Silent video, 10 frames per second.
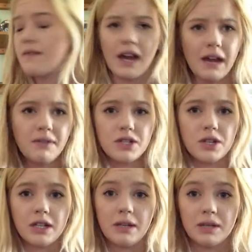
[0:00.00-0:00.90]
If I have the
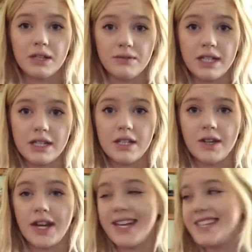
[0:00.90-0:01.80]
journal, I'm going to read it to
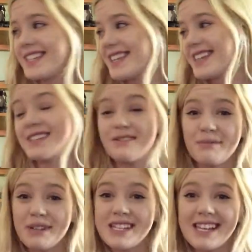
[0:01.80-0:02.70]
you guys, because it
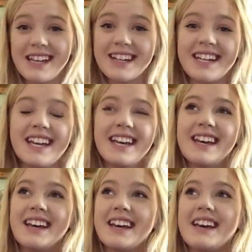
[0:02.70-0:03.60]
was pretty scary.
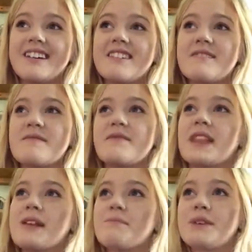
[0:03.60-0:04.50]
But,
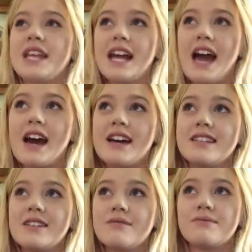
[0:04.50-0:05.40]
like,
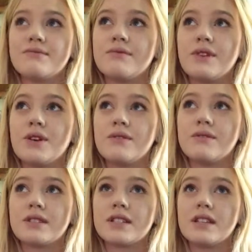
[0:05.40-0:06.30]
as I
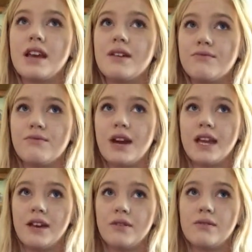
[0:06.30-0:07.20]
wrote and read
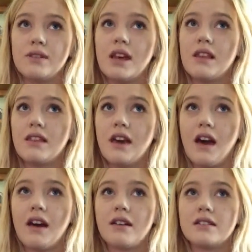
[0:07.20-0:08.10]
out
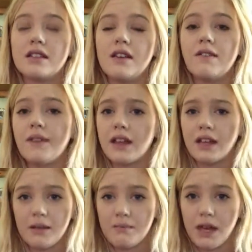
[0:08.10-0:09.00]
that it felt
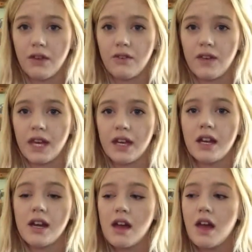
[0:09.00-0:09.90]
like a male
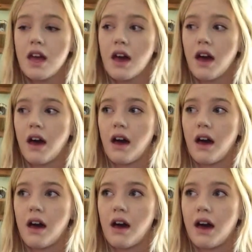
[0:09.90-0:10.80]
figure,
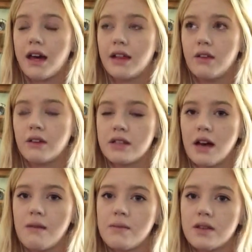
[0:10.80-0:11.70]
I looked
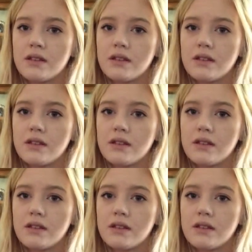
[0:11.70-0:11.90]
up,